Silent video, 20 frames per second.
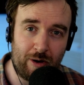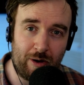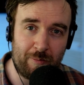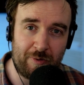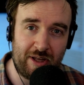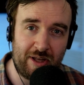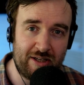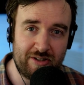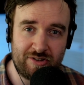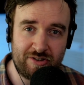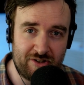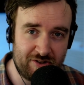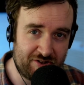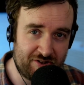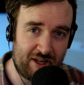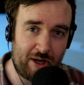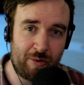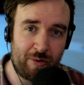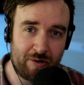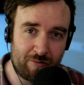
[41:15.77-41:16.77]
up there since
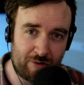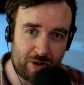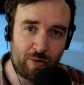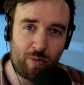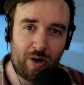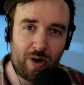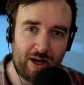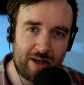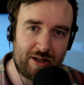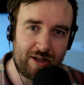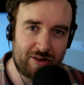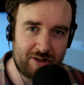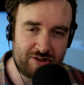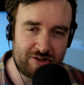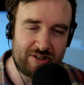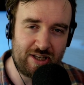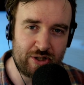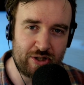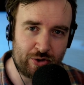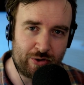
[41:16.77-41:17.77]
they only require like the
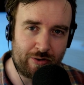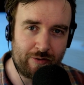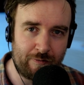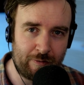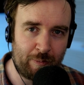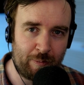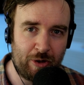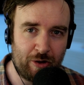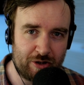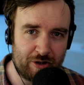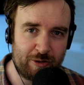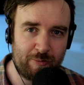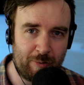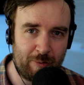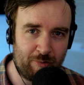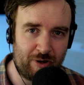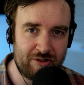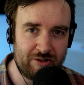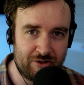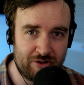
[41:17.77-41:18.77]
center of a block to be
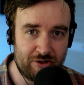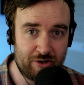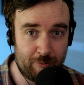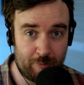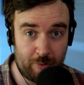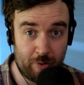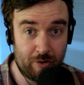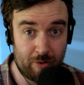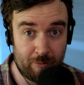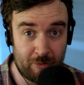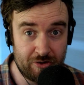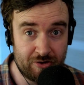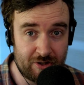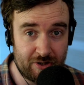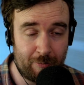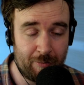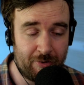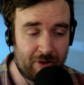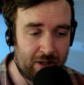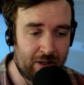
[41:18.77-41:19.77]
present to put them on
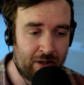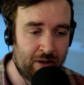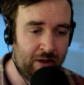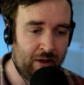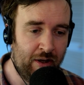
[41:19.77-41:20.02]
something?